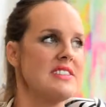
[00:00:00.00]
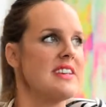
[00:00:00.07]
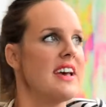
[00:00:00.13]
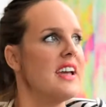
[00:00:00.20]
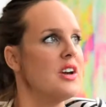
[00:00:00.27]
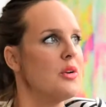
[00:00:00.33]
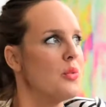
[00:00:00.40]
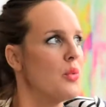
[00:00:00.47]

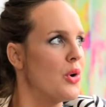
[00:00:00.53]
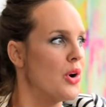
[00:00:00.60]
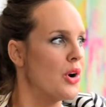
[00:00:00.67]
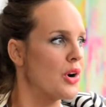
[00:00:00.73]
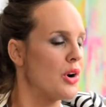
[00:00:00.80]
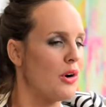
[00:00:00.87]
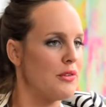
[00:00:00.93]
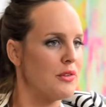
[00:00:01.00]
saying at
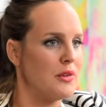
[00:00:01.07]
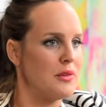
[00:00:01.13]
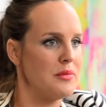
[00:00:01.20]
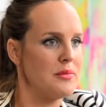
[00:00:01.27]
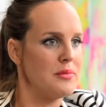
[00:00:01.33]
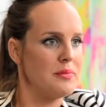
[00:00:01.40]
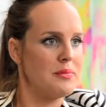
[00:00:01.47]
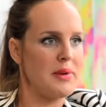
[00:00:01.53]
work, often
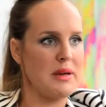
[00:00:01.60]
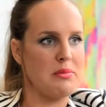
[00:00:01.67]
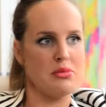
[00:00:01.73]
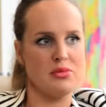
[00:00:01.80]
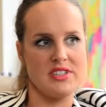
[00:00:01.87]
people